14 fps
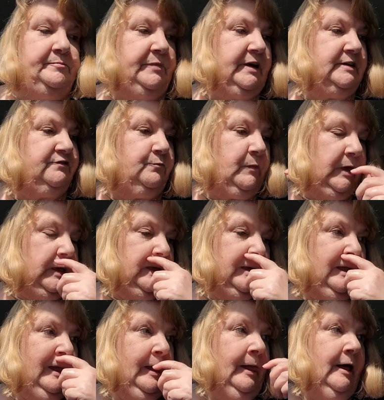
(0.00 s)
place for me.
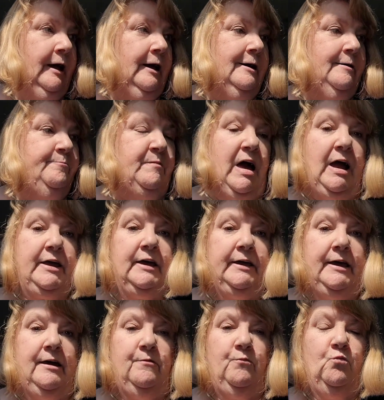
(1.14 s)
I can
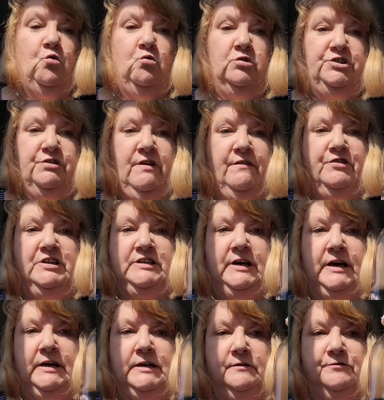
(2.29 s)
get water every
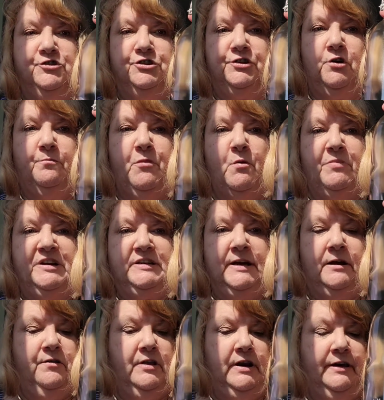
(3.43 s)
day, just popping
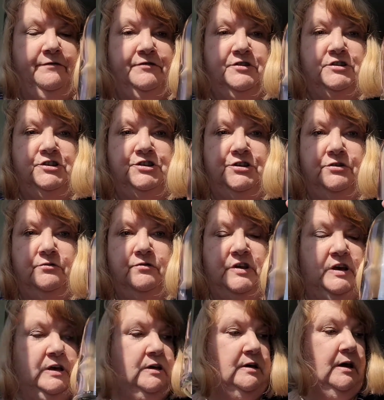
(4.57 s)
down in the lift to
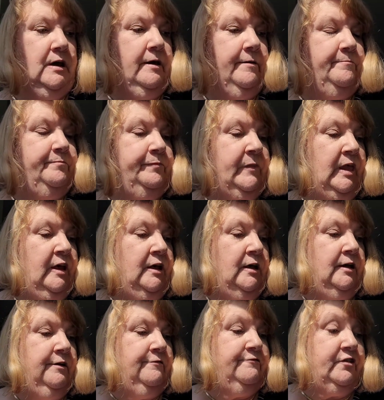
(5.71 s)
the
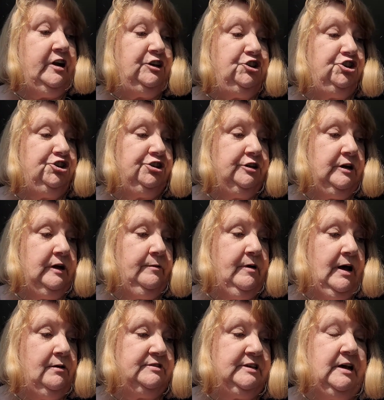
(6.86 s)
fridge
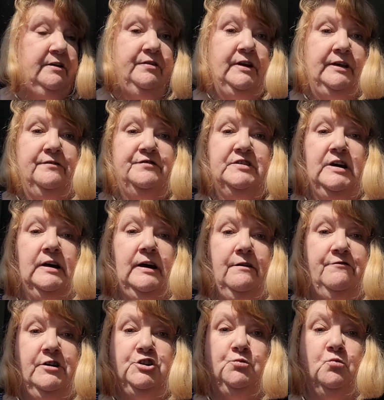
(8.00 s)
outside the lift and get
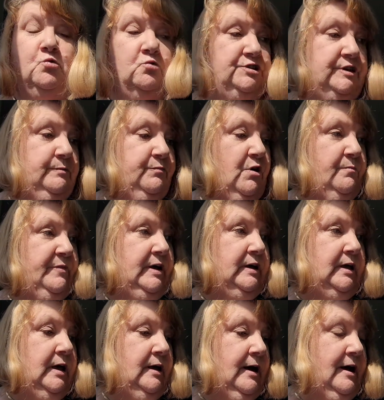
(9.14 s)
fresh water. Pop
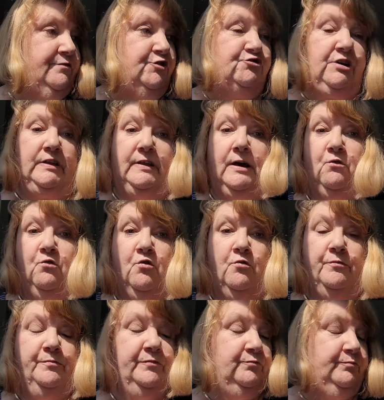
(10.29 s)
that, either drink that or
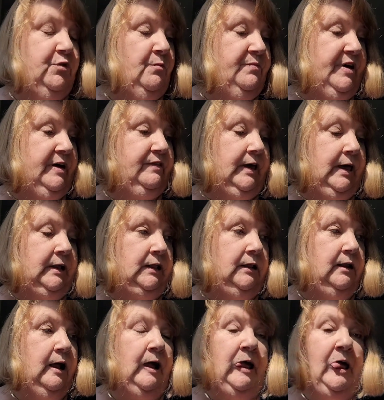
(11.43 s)
put that in the kettle.